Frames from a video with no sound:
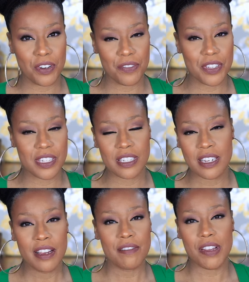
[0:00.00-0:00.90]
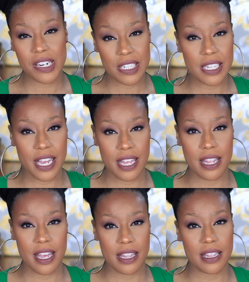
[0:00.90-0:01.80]
if it's fair to say
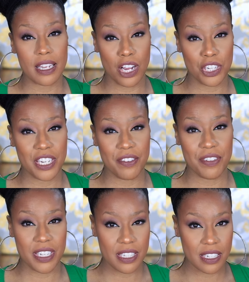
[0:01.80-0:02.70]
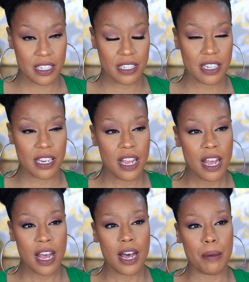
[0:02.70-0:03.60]
that the longevity is good.
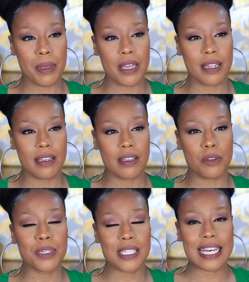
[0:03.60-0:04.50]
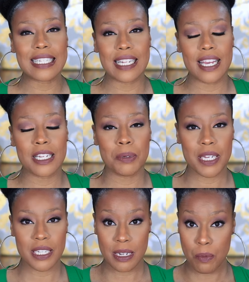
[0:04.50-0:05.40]
And the reason I say it is
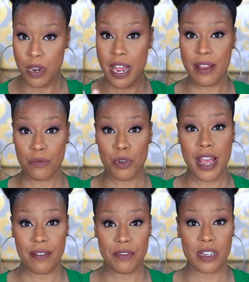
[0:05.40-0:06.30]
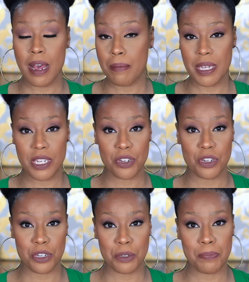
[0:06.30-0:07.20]
because someone would have to come into
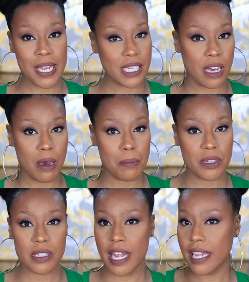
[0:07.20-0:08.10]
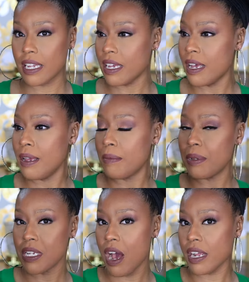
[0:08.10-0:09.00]
your space, almost like
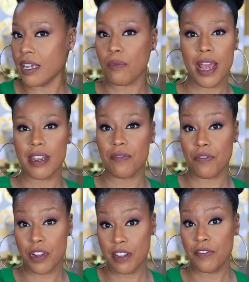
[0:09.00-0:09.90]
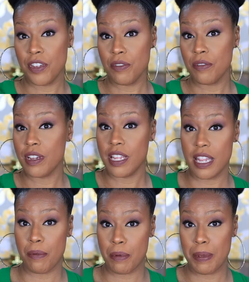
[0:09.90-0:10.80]
be talking right in front of you, and
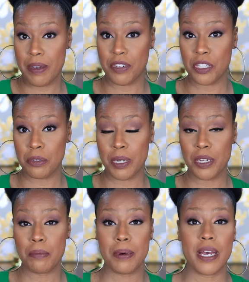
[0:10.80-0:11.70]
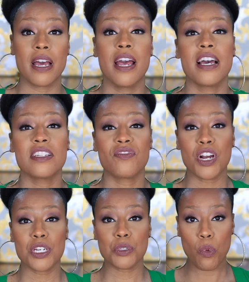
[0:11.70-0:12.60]
they would be able to smell you. But as
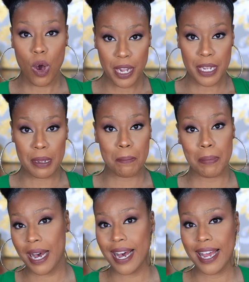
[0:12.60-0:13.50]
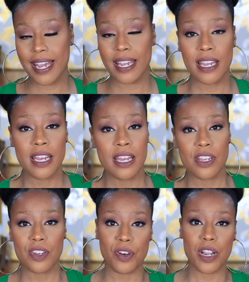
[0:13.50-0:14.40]
far as walking by,
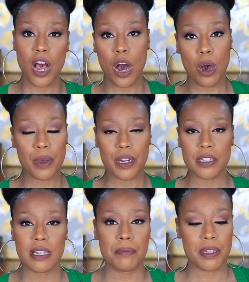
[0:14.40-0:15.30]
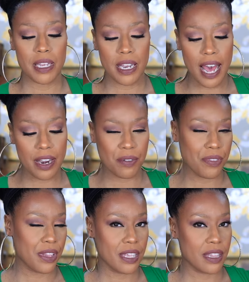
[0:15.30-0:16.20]
you know, in a hallway or something, I
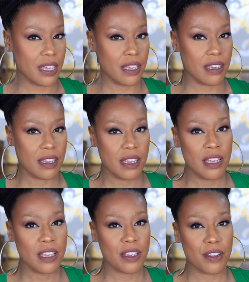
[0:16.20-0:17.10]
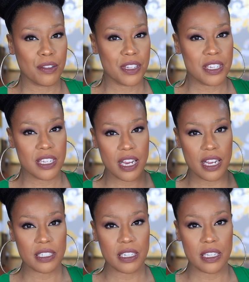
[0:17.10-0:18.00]
don't think that, you know, the
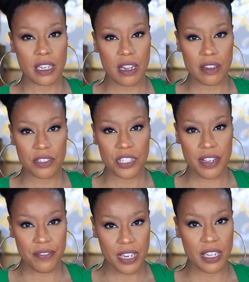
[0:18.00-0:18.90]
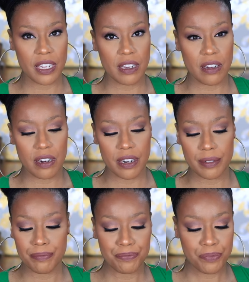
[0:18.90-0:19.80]
sillage and the longevity
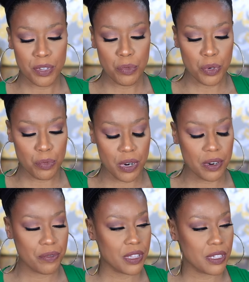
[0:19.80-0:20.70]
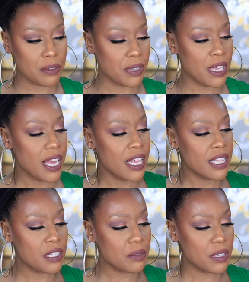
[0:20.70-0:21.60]
would work with this one.
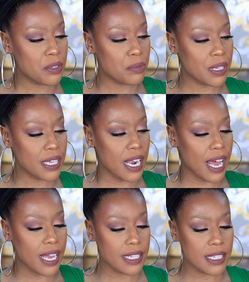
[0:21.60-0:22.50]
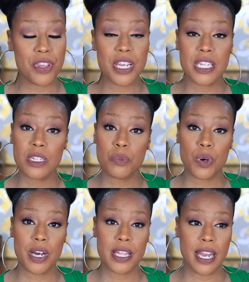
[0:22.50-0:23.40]
This one is really nice. This is
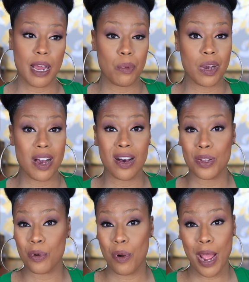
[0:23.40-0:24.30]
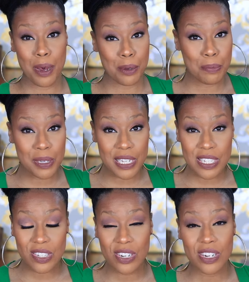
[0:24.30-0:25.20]
one that I will call a crowd
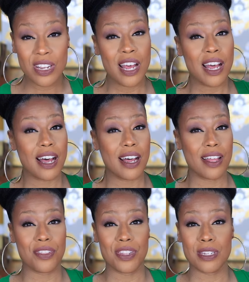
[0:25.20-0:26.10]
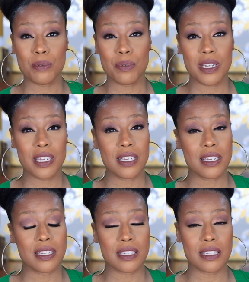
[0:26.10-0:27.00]
pleaser. This one
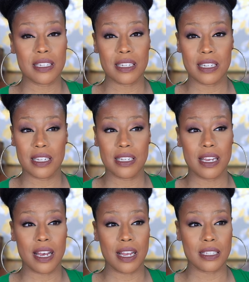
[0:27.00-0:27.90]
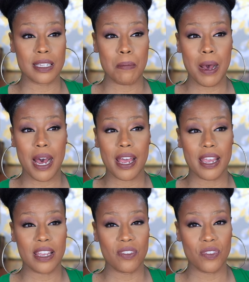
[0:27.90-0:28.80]
is good to
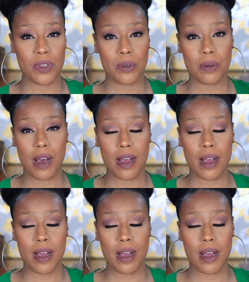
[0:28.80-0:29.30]
buy if you